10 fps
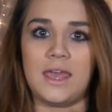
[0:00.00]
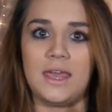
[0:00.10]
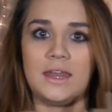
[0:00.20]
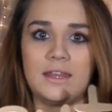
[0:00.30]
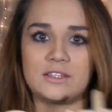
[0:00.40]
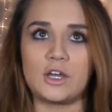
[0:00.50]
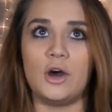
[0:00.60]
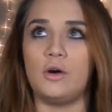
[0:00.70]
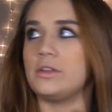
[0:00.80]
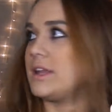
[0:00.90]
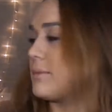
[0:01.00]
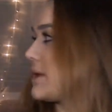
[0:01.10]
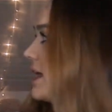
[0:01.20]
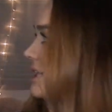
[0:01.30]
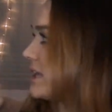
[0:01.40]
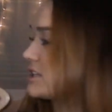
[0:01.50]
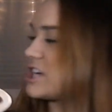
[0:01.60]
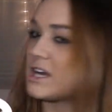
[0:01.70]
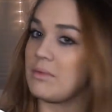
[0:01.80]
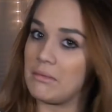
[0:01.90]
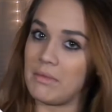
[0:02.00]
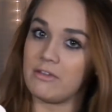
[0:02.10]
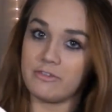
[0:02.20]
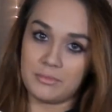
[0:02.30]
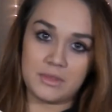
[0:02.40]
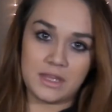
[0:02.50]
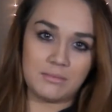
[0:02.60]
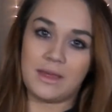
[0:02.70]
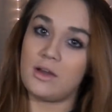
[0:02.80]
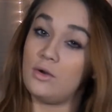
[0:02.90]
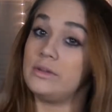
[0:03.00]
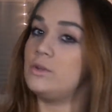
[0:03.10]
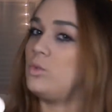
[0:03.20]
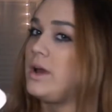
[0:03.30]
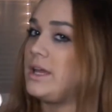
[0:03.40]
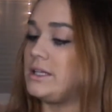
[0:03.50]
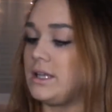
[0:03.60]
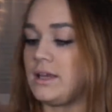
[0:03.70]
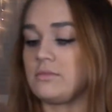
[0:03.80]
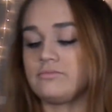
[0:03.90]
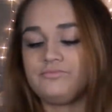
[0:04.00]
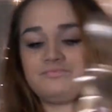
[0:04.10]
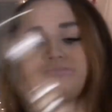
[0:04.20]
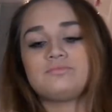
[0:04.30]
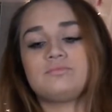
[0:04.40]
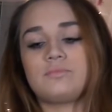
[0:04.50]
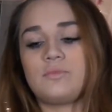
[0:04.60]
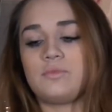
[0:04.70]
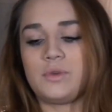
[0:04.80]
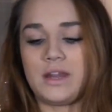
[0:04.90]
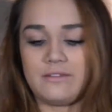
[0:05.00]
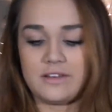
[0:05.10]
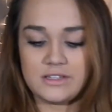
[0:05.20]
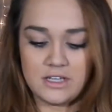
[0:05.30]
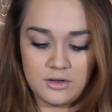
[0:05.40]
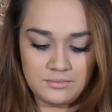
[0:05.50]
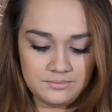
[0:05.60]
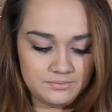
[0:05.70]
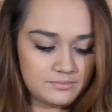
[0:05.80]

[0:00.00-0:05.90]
And it's gold, and I'm kind of like trying to make my room theme like gold and white and like whatever, so